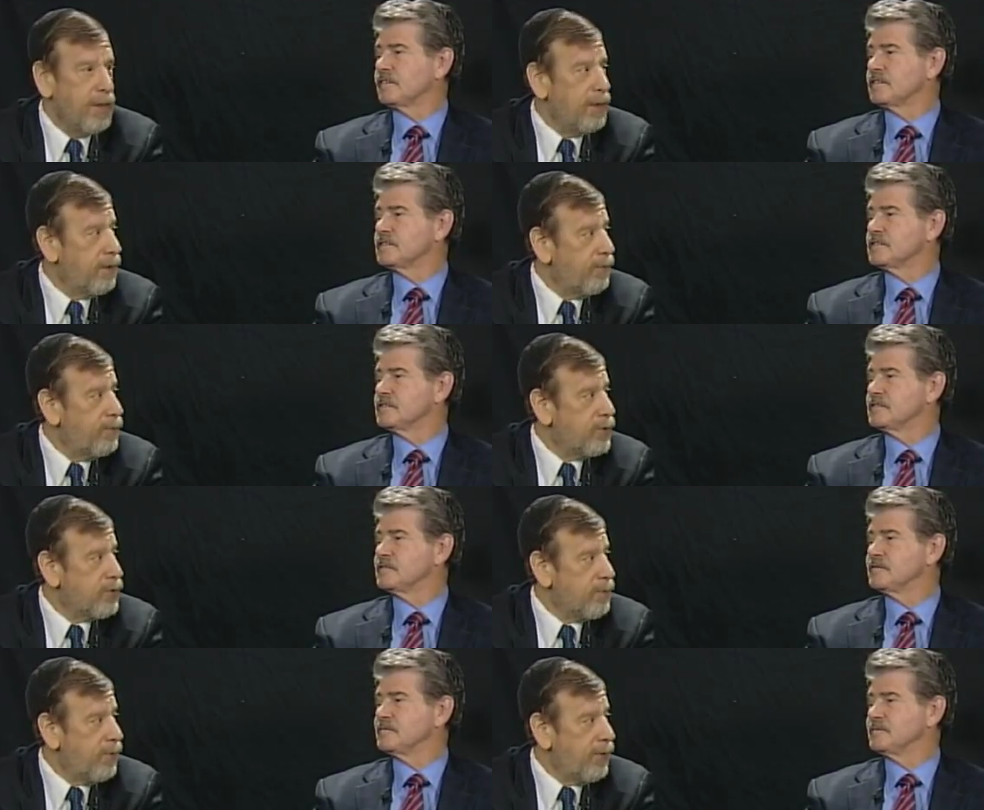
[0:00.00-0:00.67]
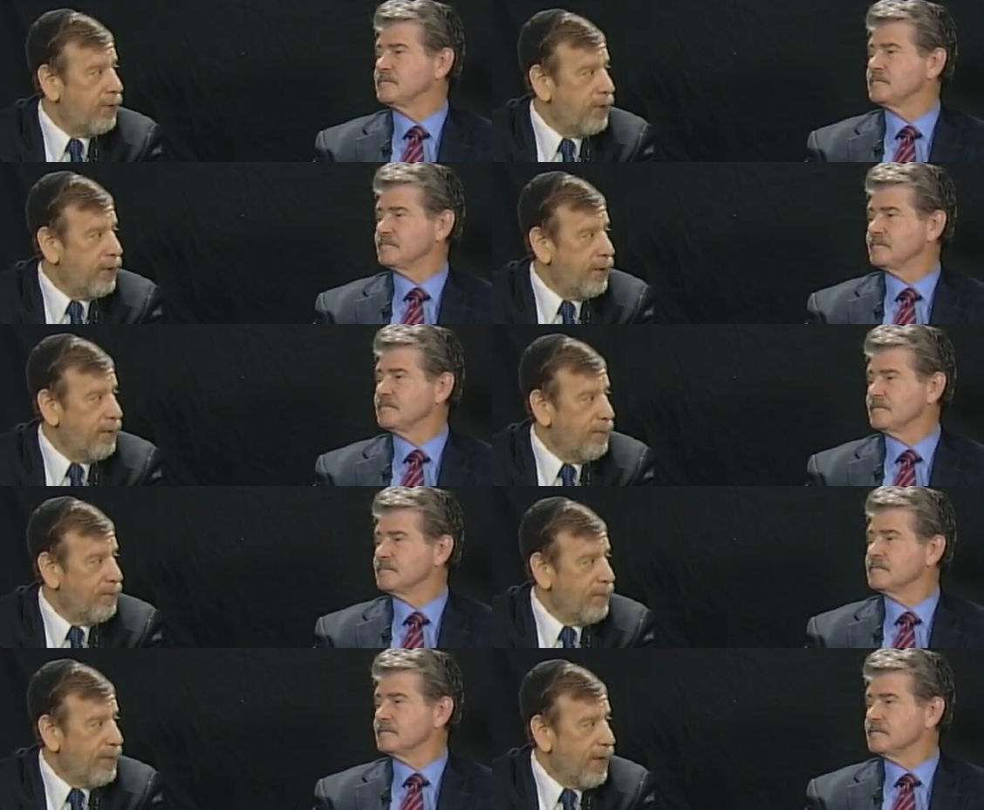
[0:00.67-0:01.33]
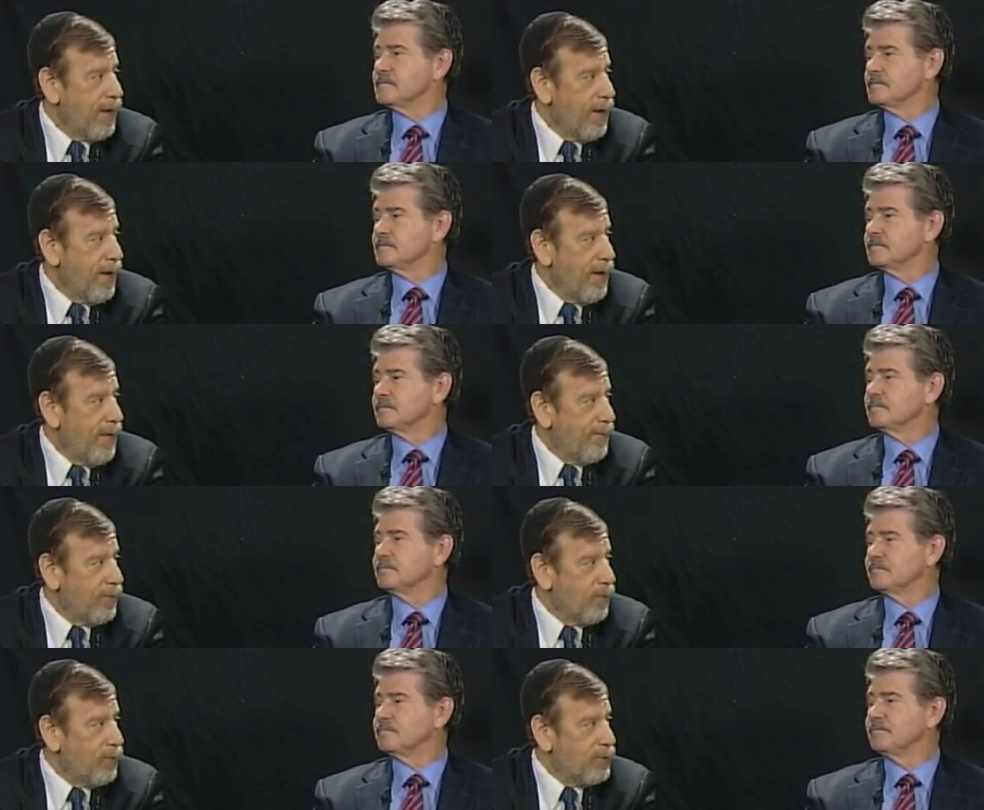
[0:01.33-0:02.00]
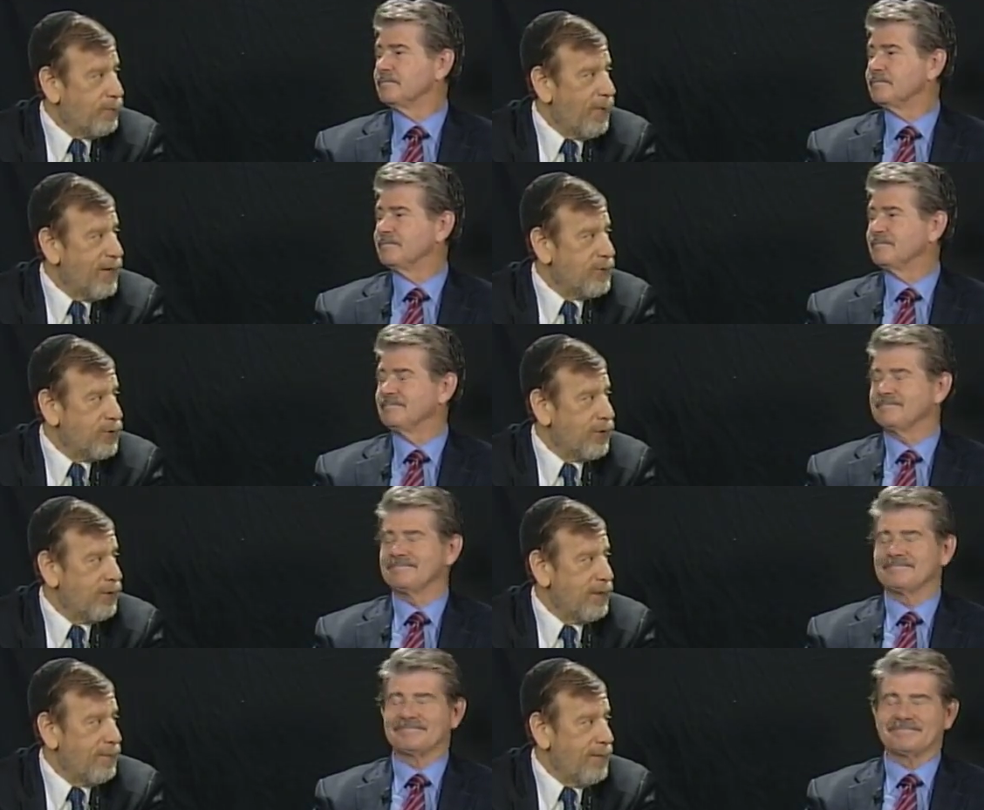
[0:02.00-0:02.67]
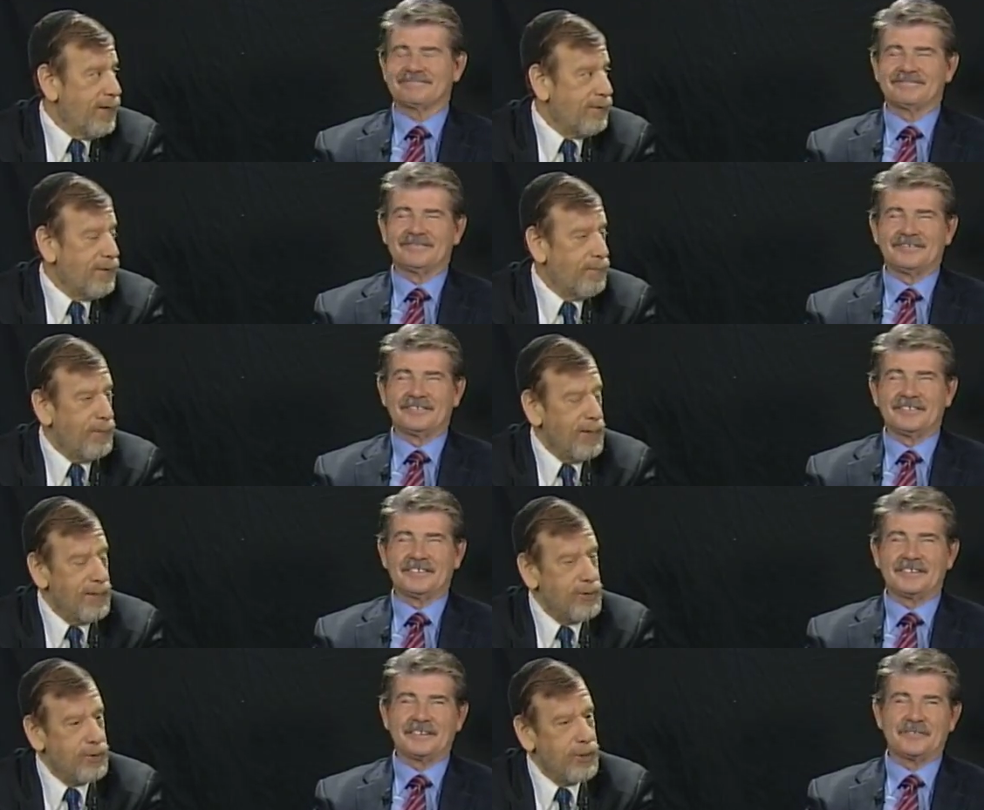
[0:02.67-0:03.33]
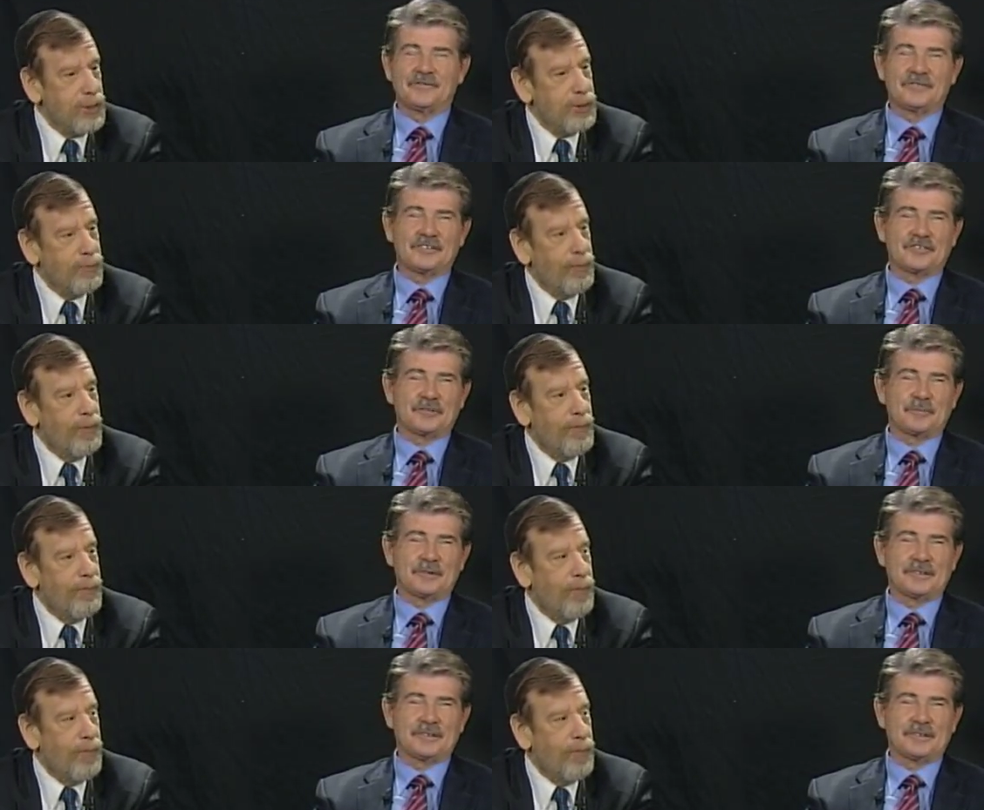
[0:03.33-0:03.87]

Speaker 1: and invisibility, which basically meant it being six foot